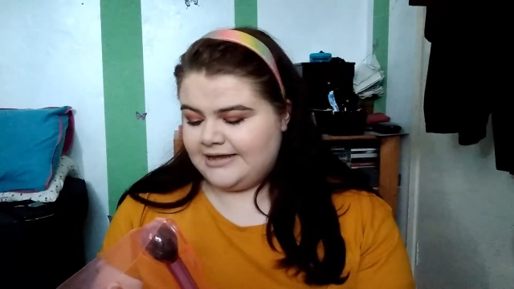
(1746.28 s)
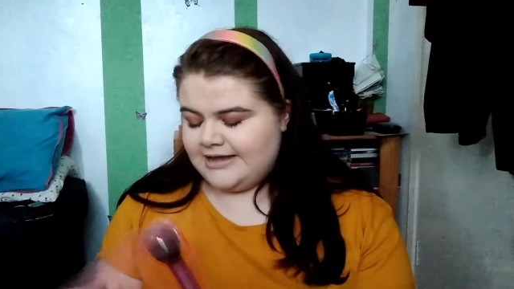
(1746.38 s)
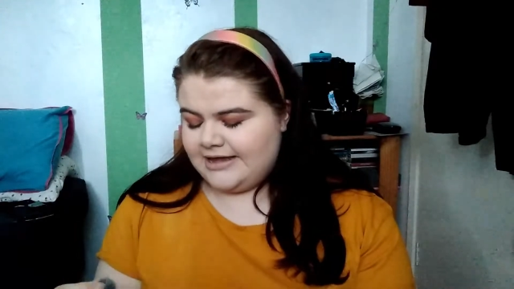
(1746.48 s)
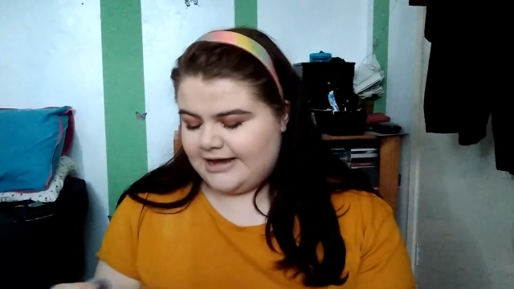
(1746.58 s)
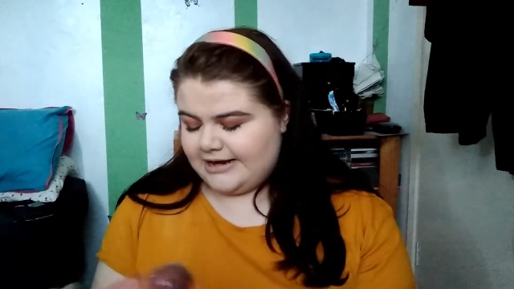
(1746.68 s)

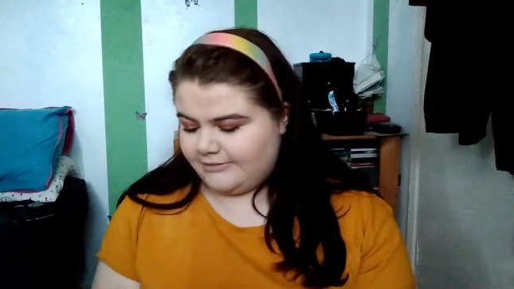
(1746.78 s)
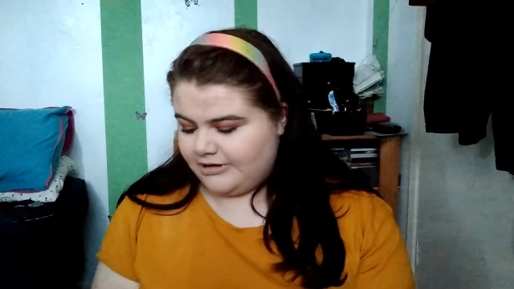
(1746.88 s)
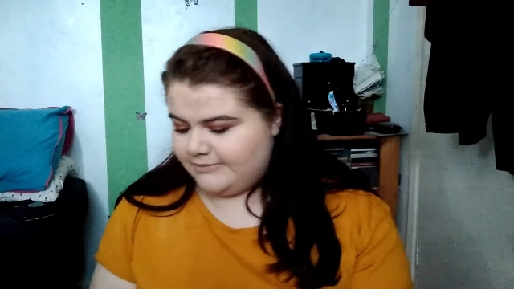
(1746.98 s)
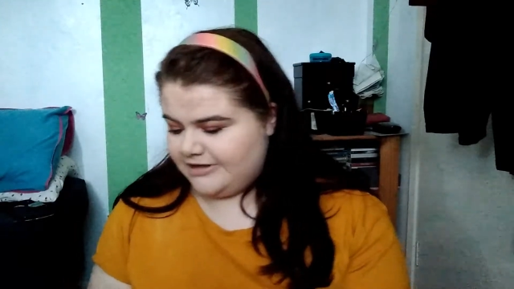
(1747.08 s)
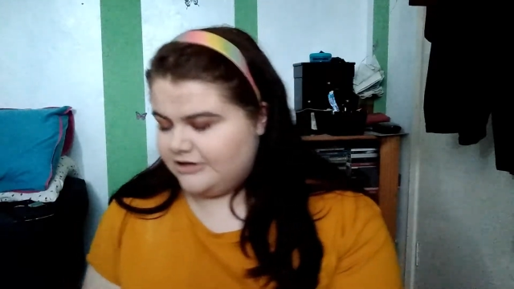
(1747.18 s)
And I'm
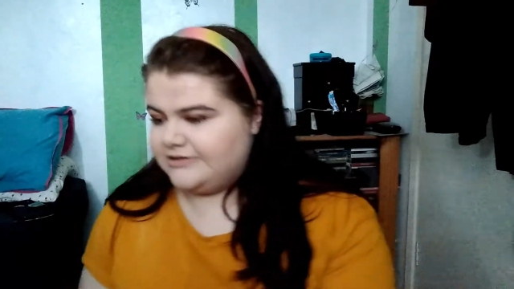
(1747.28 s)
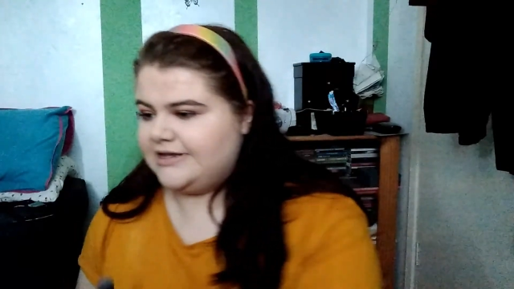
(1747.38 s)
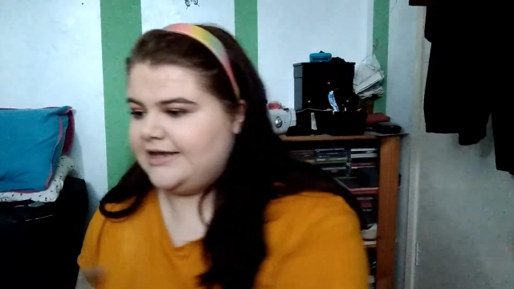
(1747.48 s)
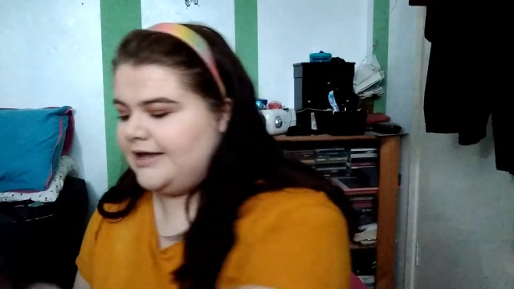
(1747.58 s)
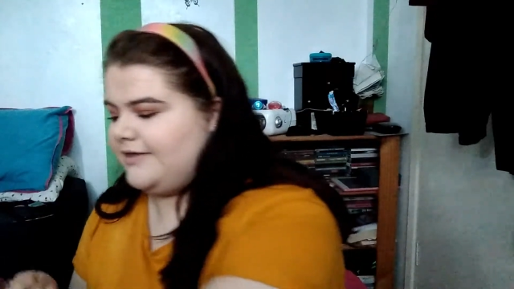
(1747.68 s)
going to be
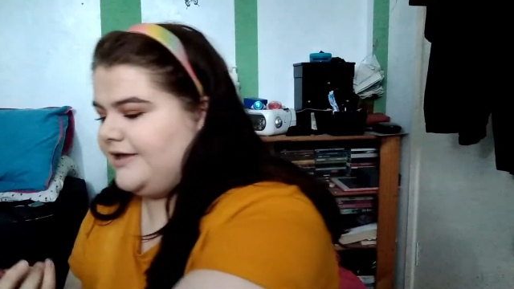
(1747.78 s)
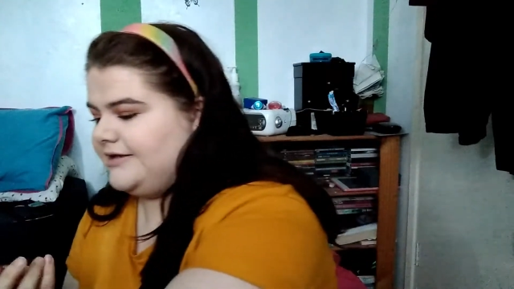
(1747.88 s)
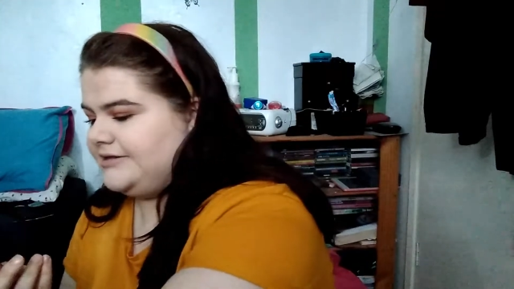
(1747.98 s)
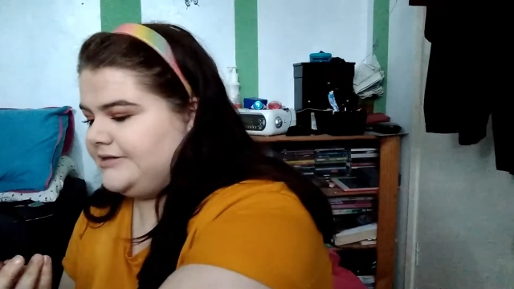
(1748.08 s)
using this